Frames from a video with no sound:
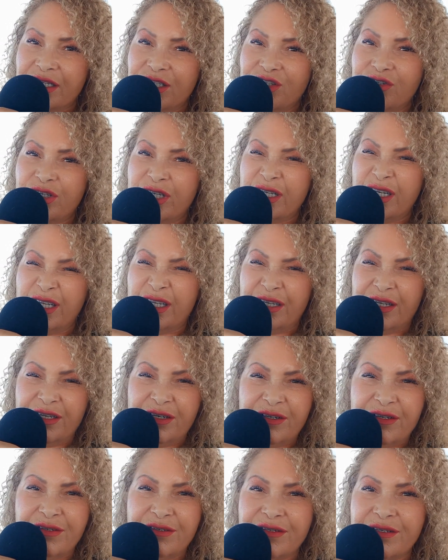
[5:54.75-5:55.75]
You can
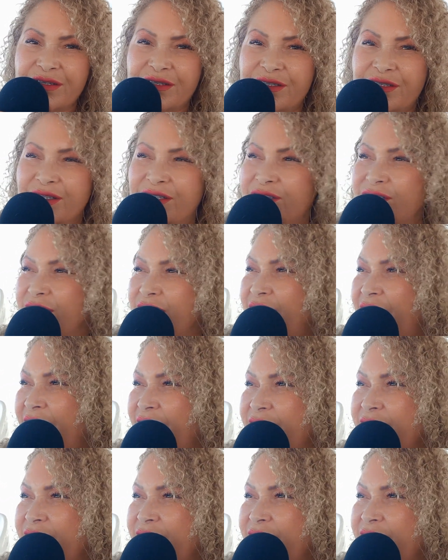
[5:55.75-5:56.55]
hear the